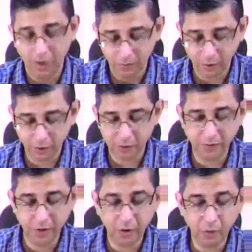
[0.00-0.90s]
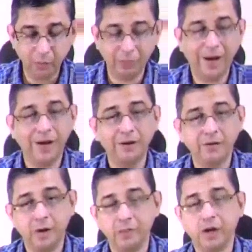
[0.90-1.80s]
Because we need to plan
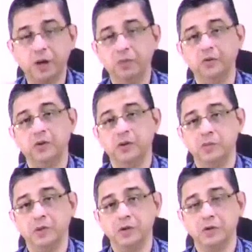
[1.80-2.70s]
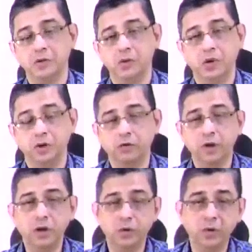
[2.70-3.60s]
thymectomy for these patients. So I want
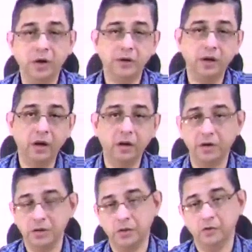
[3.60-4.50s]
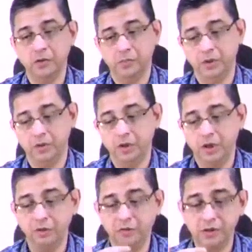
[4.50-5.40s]
to look at the lung reserve of the patient,
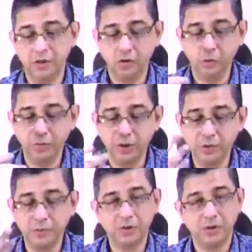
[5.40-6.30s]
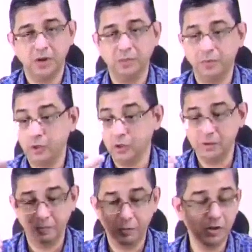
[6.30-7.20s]
like if he's a obese person, and because
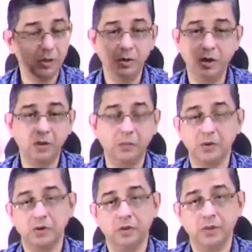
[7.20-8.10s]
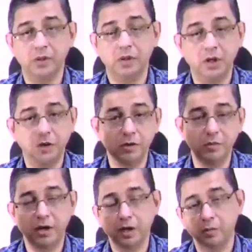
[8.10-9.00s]
possibly the person of myasthenia gravis
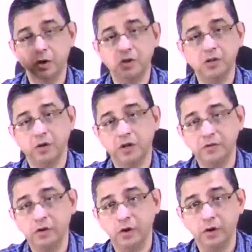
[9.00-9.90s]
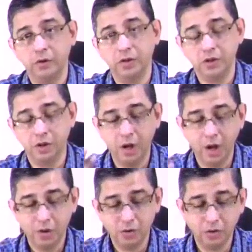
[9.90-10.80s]
might have been on steroids for long duration,
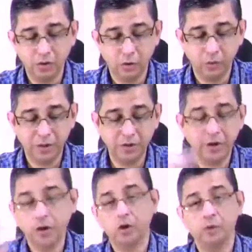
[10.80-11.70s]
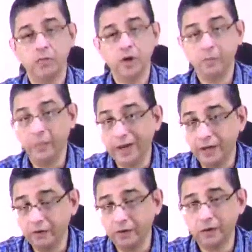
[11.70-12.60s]
so the obesity component might
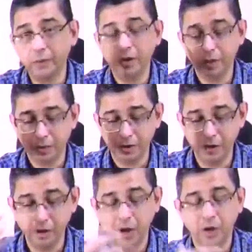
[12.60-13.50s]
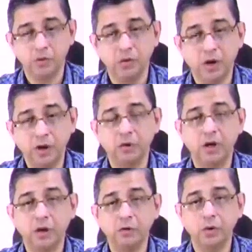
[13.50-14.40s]
have developed in a patient. So I want to
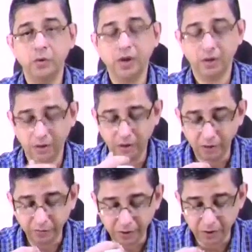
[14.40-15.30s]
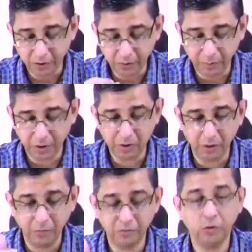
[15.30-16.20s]
have a look at the lung function of the
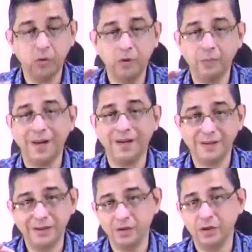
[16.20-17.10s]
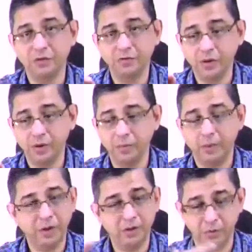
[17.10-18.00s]
patient before we plan a surgery for a
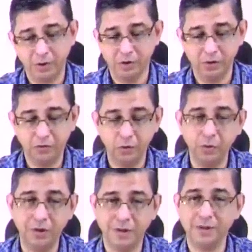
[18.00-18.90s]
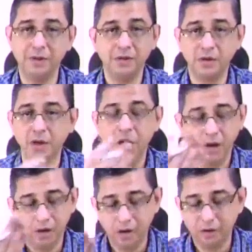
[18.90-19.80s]
patient, because if you do a chest surgery,
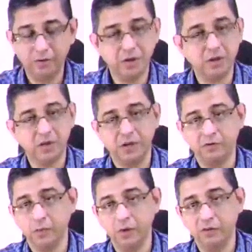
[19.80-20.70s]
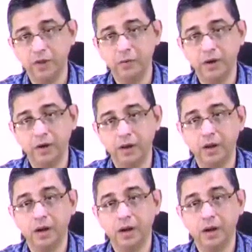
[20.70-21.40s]
lung functions have to be evaluated.